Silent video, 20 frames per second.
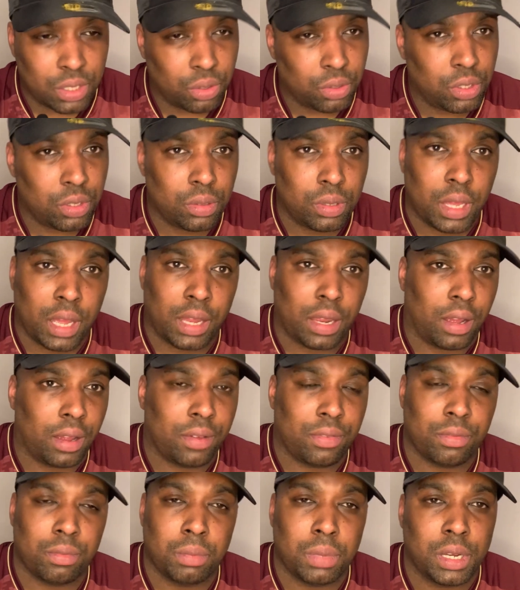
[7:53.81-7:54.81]
you that I
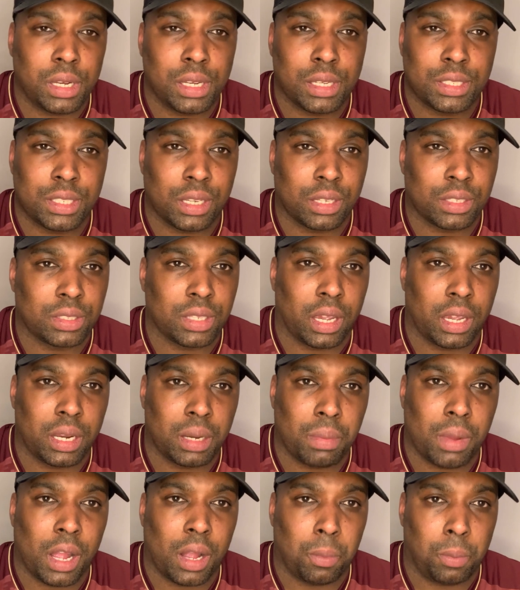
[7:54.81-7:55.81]
haven't been this excited
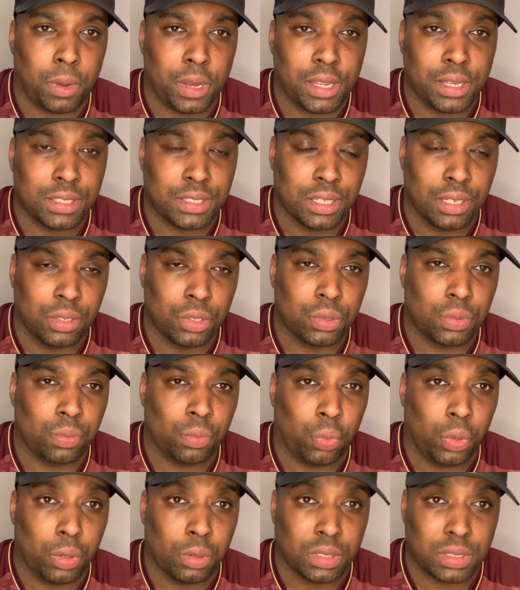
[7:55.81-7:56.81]
about a player since
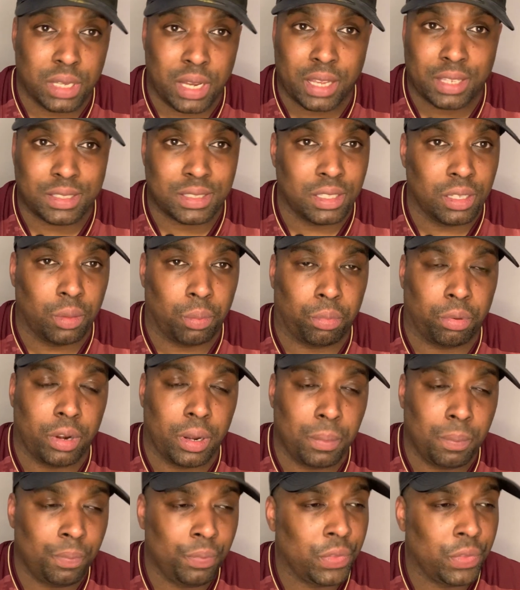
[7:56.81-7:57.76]
we was last in the Prem,